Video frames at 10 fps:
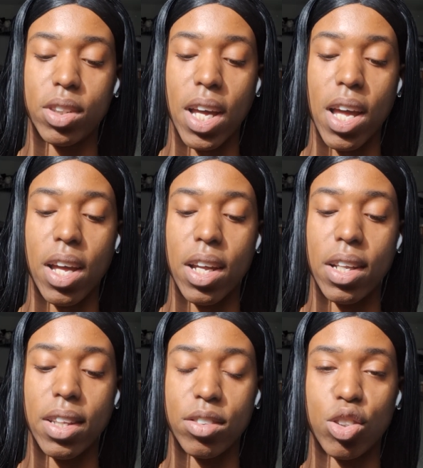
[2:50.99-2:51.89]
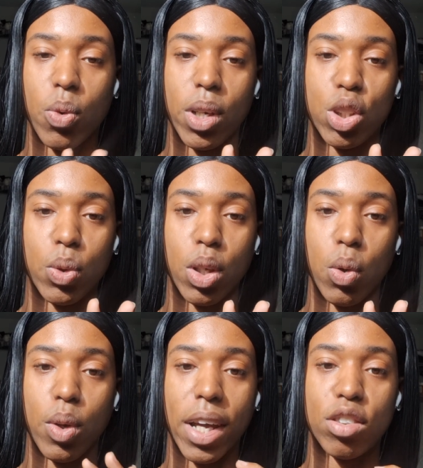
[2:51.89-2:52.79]
and this is going to
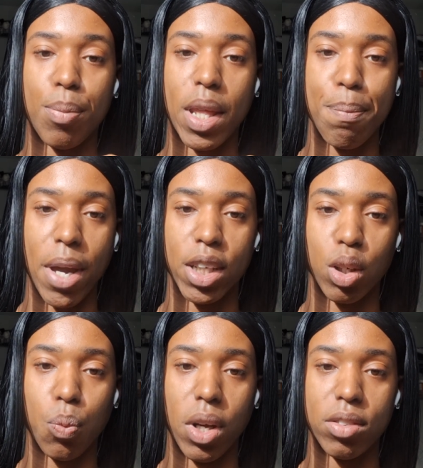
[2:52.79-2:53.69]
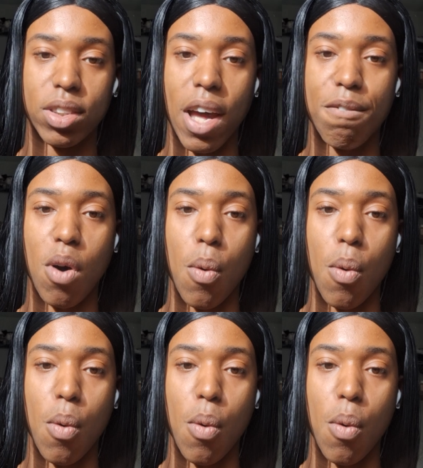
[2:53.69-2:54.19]
include like some of the major ones that fall